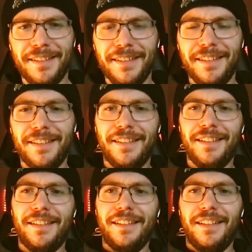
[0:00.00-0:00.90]
We
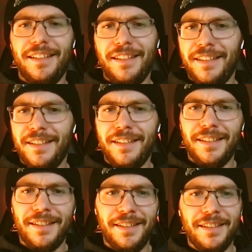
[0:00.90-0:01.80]
have
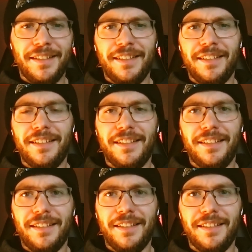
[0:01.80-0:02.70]
another episode again.
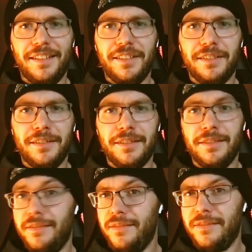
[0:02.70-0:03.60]
If you guys have been
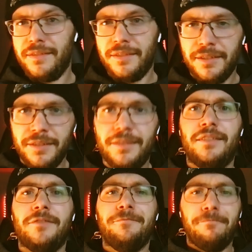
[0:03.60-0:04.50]
following us for a long
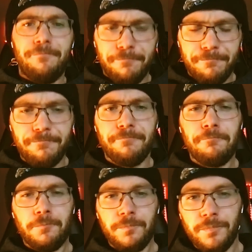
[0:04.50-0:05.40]
time now,
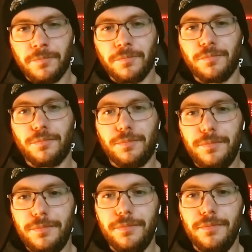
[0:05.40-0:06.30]
we are big
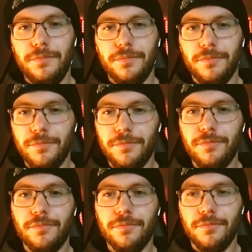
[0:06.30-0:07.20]
fans of
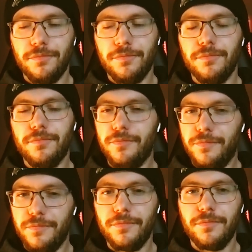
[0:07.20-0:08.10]

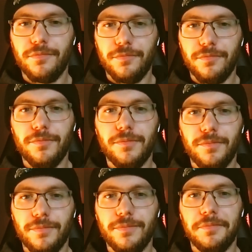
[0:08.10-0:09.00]
explaining how
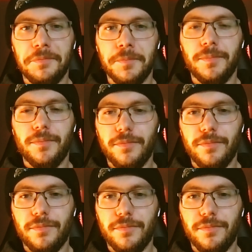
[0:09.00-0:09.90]
animals were
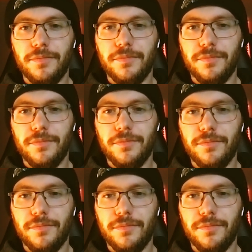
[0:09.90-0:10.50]
used to kill